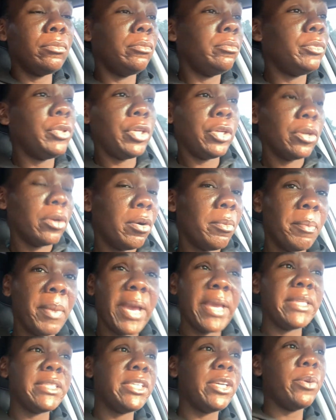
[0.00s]
you know,
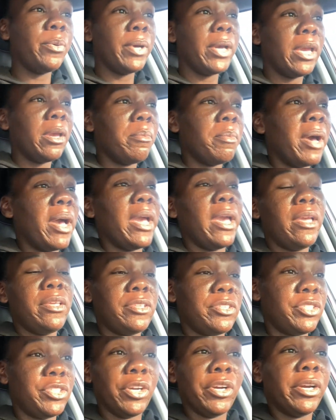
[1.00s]
my doing, my
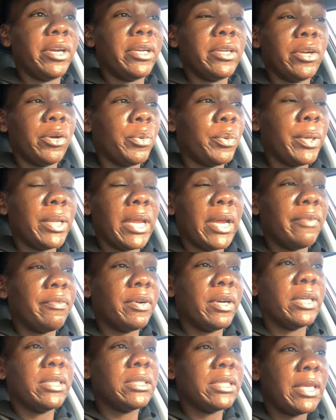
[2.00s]
dirt or
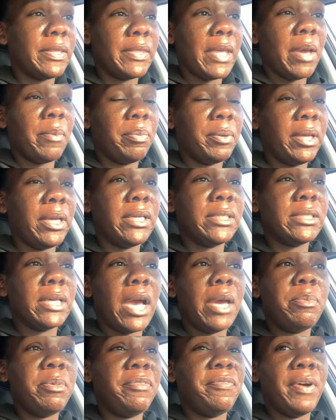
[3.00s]
whatever is in that place,
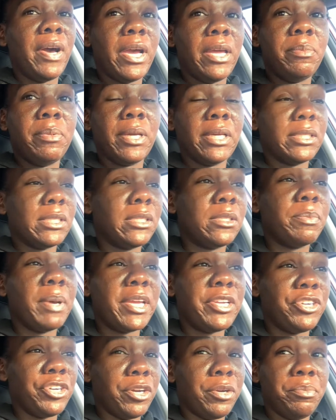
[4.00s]
I'd be fine because it's
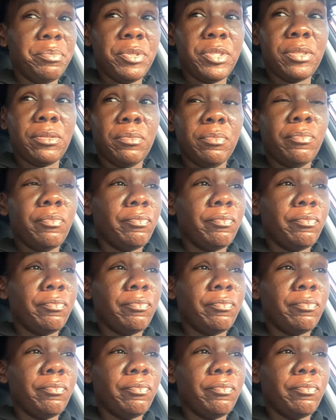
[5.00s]
my germs.